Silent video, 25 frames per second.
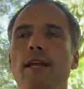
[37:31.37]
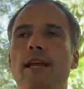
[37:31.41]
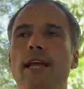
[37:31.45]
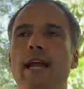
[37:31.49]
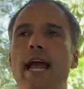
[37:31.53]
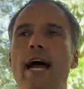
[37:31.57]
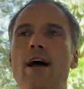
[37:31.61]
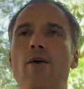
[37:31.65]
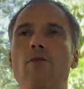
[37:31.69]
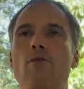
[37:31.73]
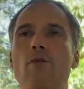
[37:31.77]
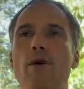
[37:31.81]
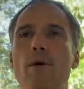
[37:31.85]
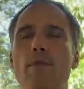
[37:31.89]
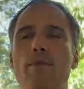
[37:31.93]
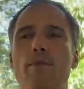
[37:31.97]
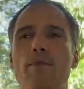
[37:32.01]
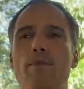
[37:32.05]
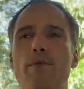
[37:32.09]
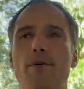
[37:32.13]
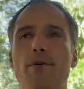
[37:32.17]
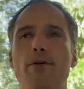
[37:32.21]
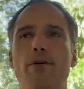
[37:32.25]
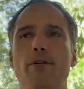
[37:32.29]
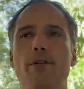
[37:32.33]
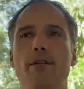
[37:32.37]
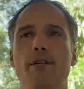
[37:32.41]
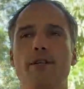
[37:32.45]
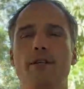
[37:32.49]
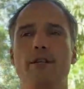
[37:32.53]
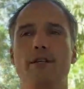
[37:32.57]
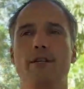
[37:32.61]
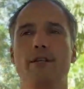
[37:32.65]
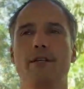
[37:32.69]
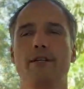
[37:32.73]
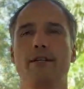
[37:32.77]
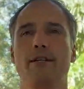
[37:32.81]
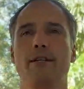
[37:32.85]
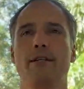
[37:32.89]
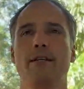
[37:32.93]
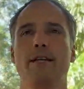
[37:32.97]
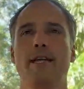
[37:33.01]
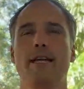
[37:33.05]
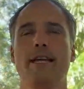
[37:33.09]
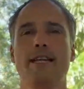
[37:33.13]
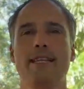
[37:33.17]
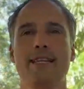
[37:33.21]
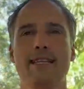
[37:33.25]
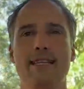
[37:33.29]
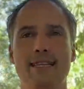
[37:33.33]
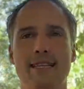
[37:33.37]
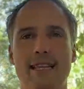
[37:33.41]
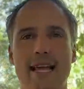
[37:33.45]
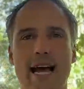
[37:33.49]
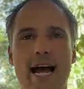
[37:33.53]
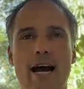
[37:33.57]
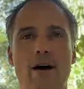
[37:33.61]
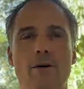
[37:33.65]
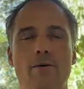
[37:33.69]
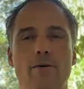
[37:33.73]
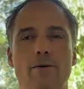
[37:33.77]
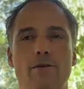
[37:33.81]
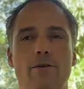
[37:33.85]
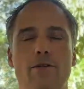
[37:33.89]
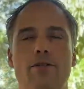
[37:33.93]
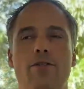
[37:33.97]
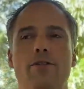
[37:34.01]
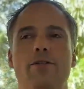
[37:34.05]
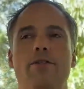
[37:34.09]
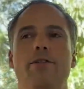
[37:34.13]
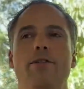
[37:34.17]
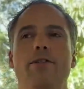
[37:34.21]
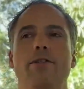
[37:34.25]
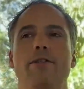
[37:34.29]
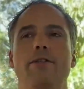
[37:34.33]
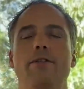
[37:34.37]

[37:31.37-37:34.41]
Can we put in doubt